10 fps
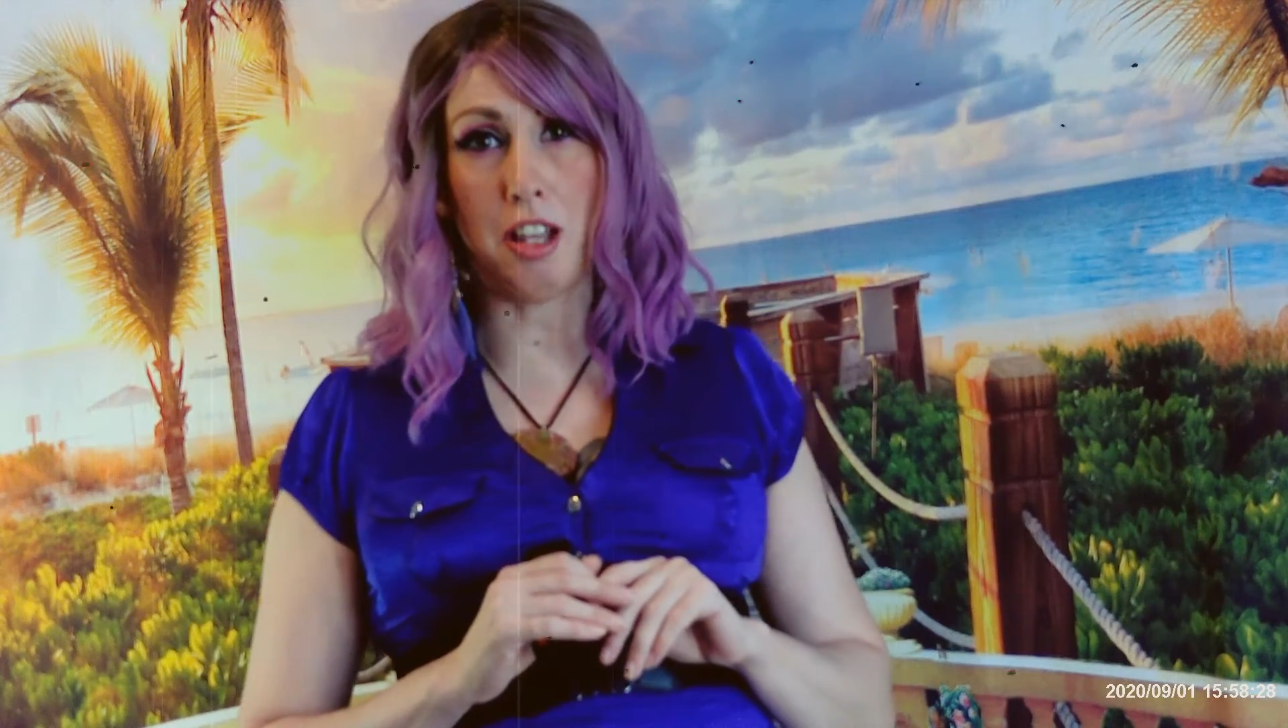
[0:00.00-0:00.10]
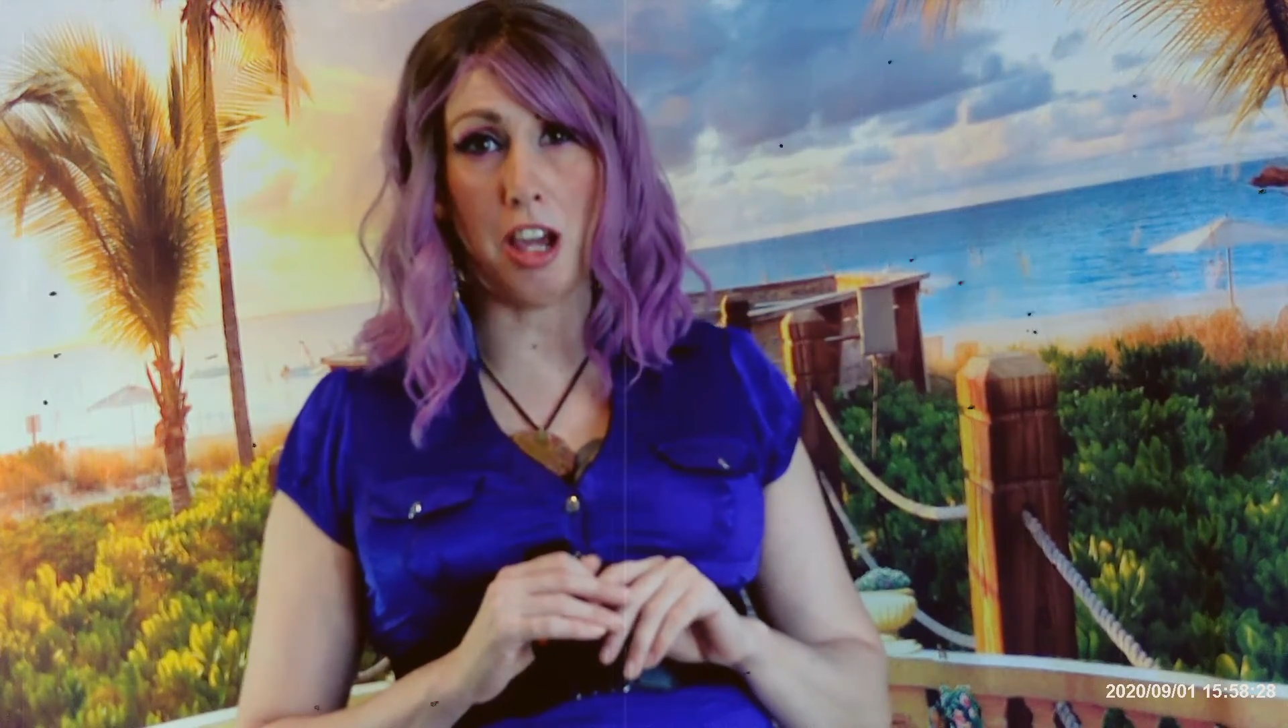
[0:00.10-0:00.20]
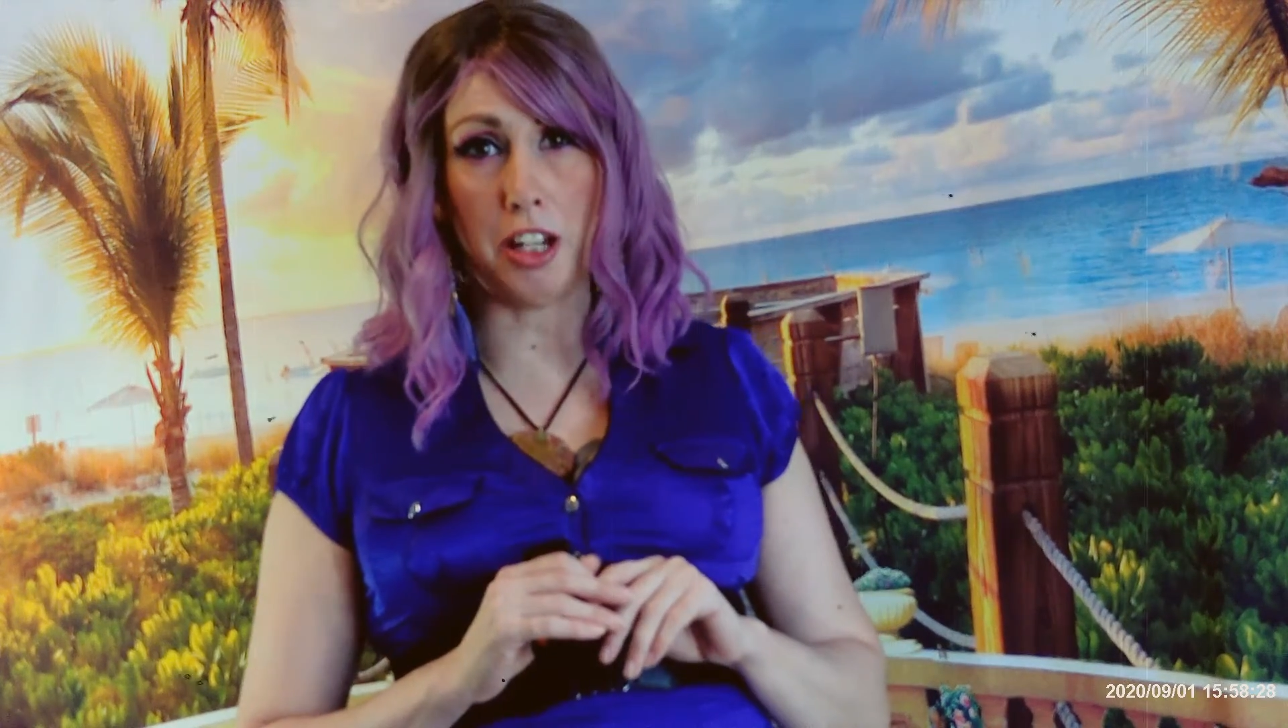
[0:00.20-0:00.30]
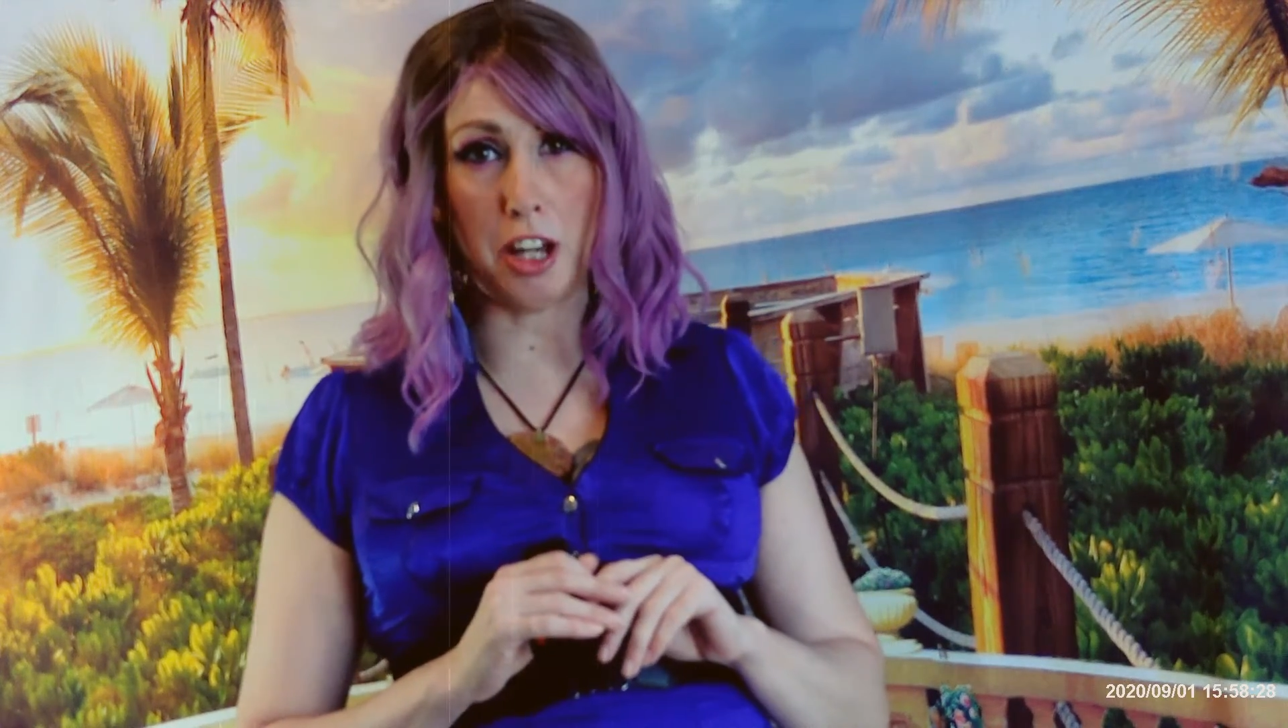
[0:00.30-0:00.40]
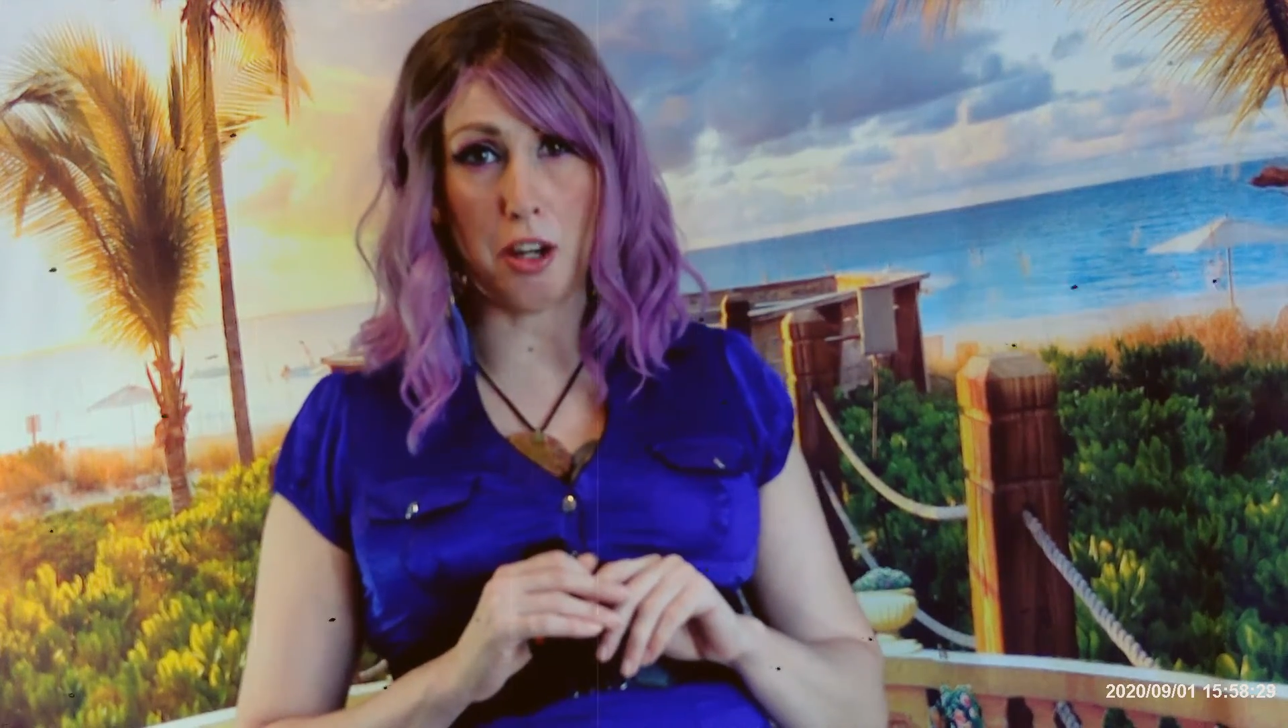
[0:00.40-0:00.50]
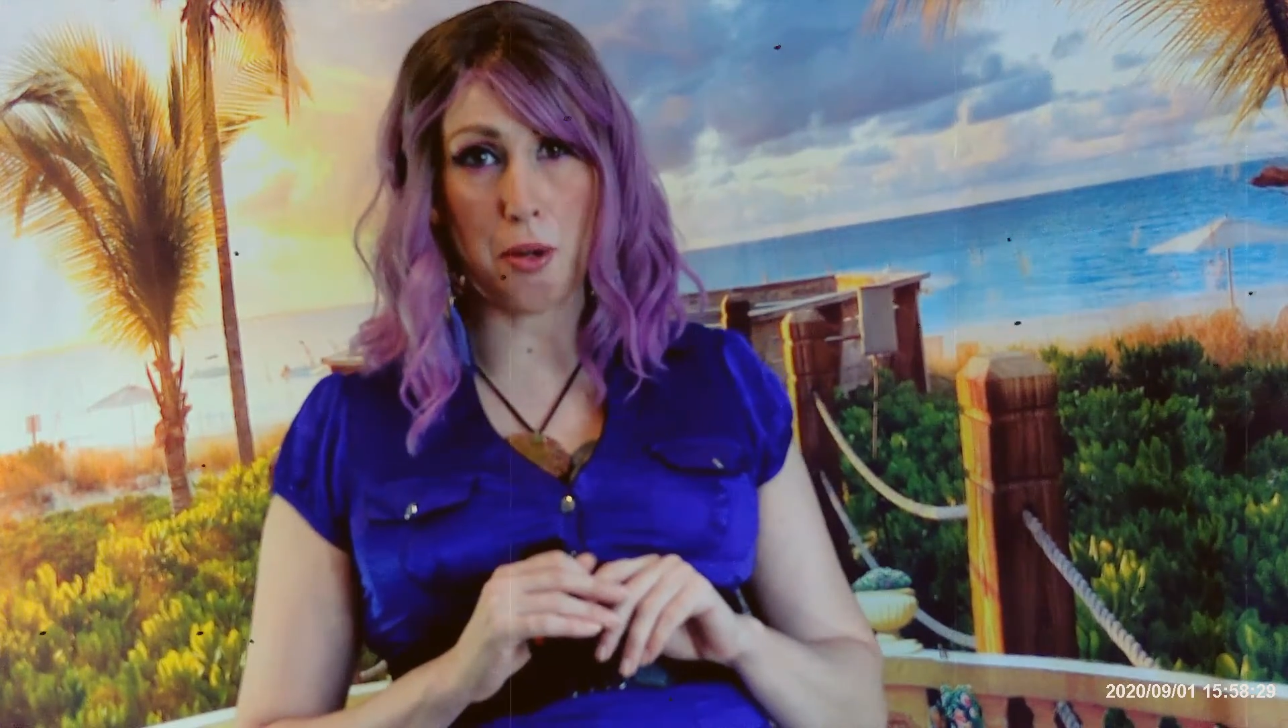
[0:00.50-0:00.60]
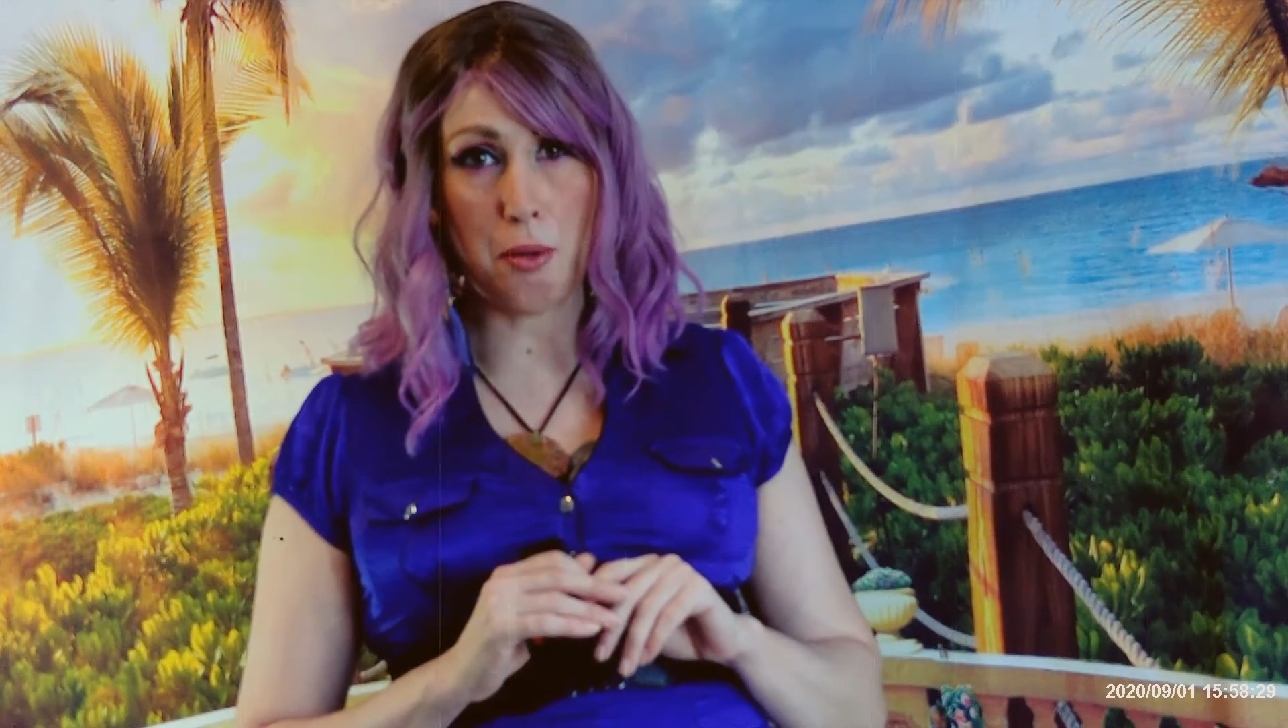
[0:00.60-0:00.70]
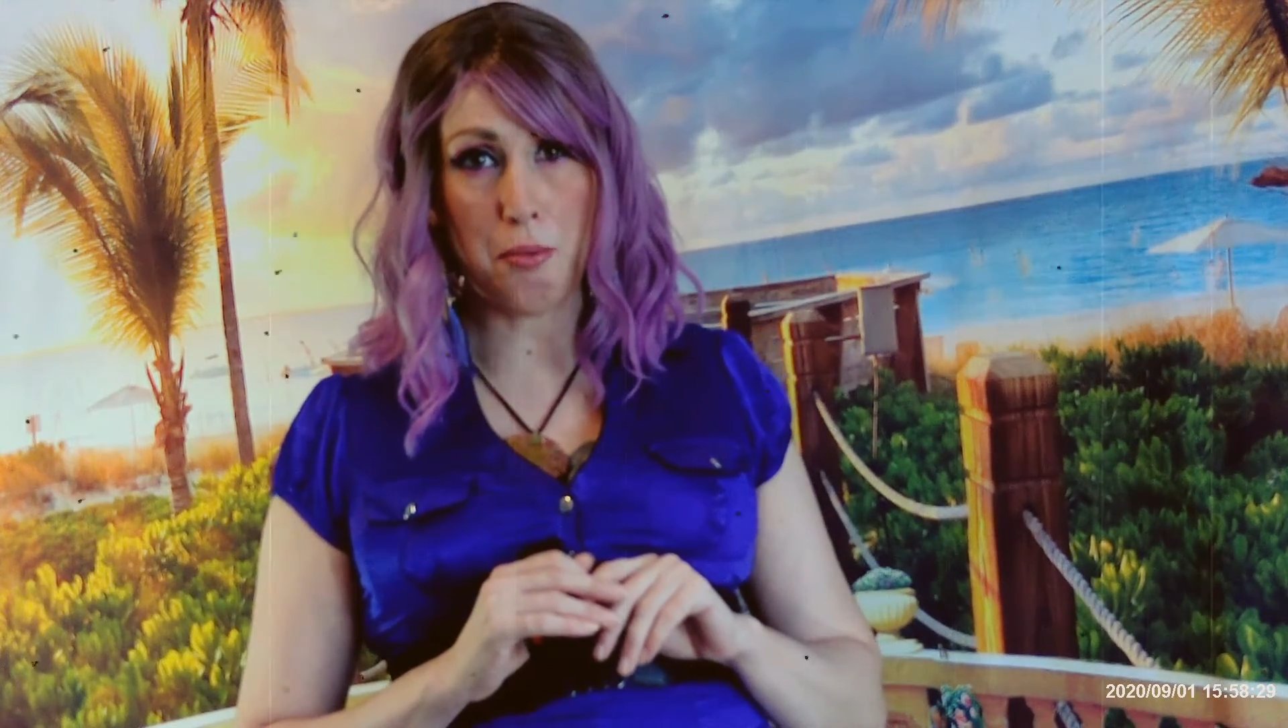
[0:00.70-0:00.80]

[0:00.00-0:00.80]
ago.